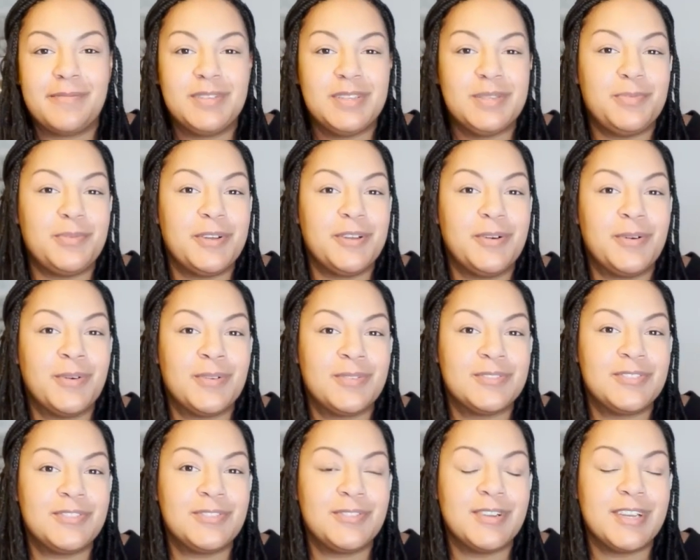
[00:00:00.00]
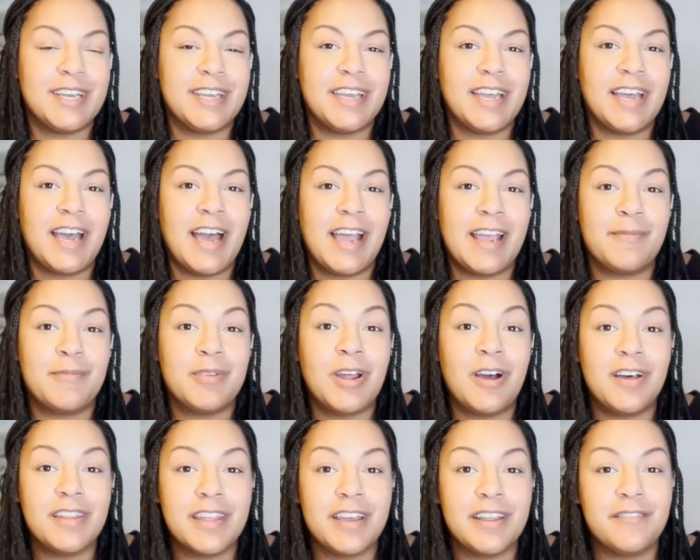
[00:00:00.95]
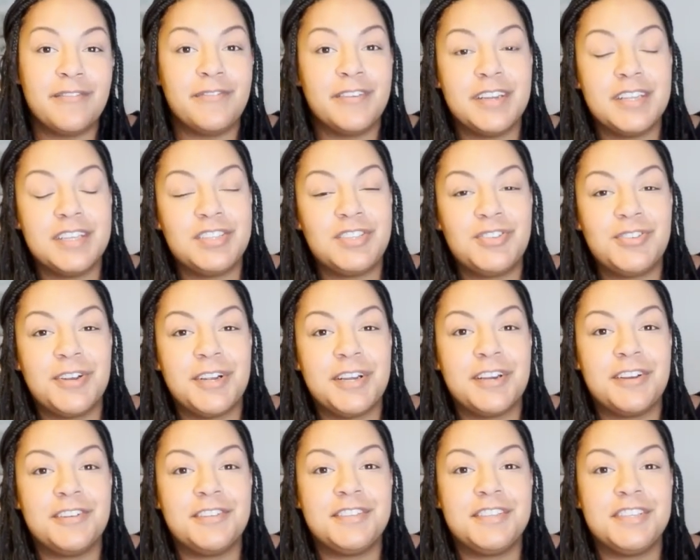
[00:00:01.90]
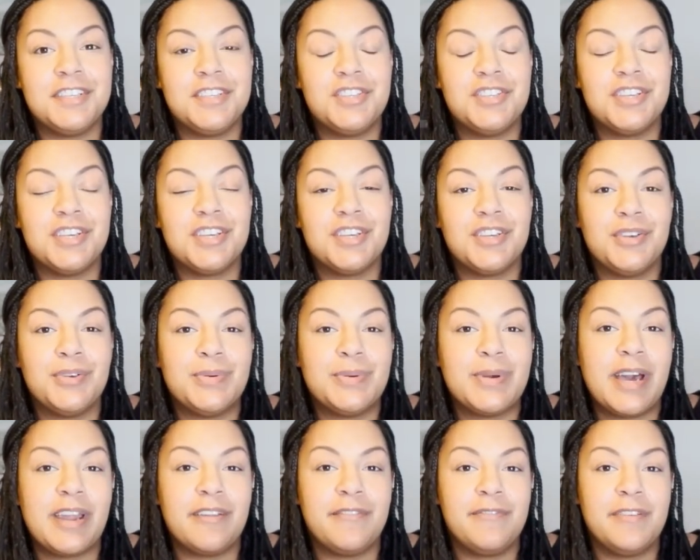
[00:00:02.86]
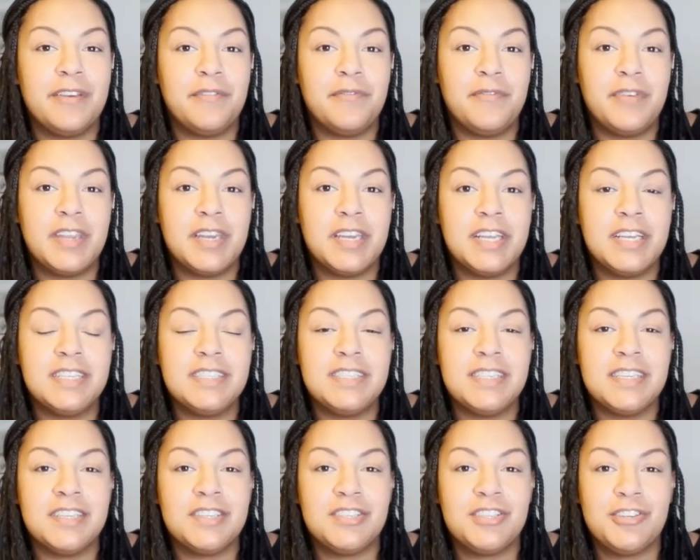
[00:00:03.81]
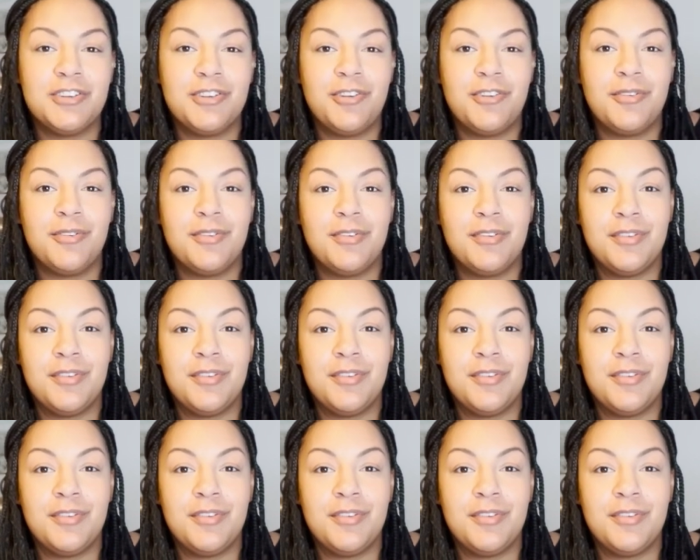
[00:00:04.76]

is Bree Ogletree. I am an online fitness trainer teaching you how to fit fitness into your